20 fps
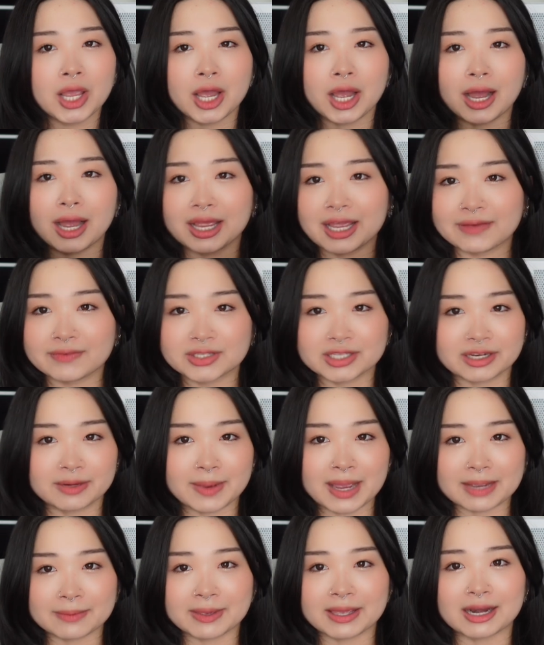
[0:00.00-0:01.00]
I have a ton of
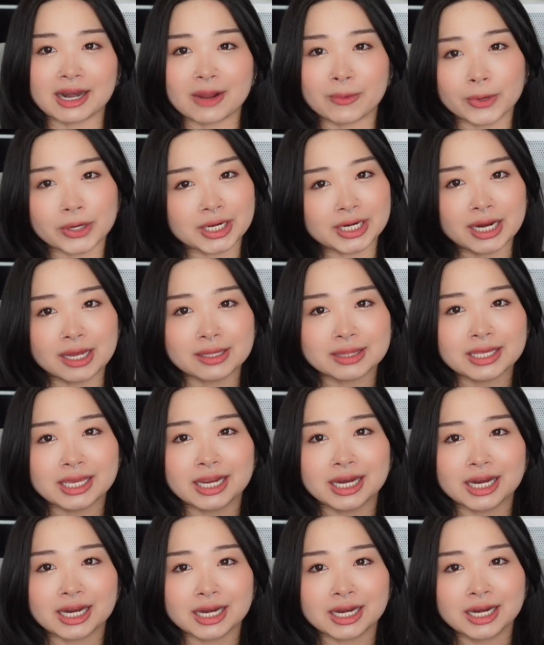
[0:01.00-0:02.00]
back pain. I work in
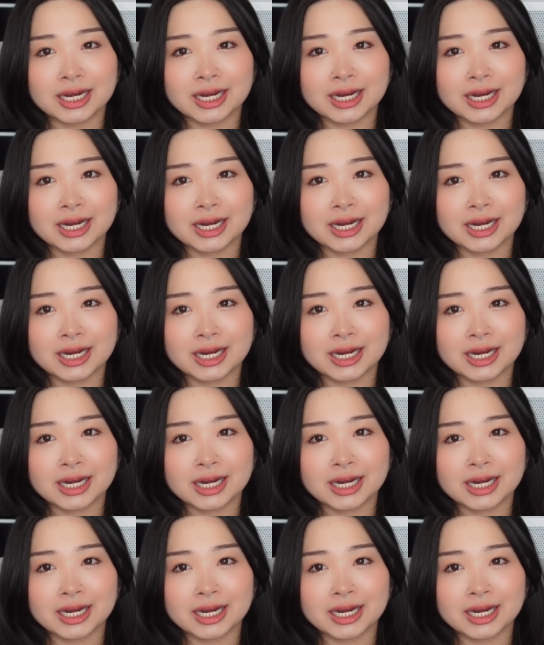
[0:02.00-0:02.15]
healthcare.